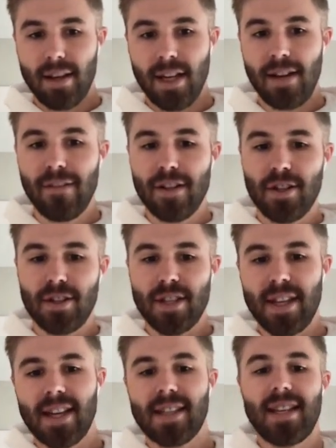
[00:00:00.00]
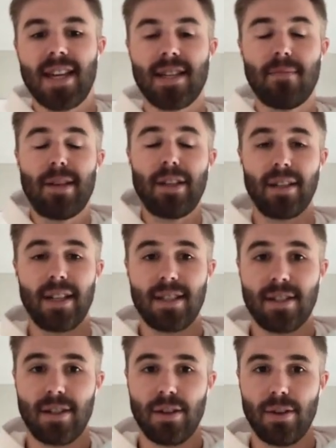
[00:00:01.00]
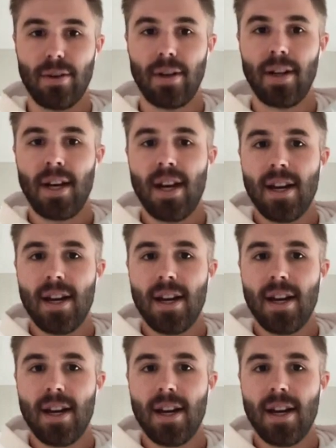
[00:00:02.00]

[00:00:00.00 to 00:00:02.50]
individuals the accessibility to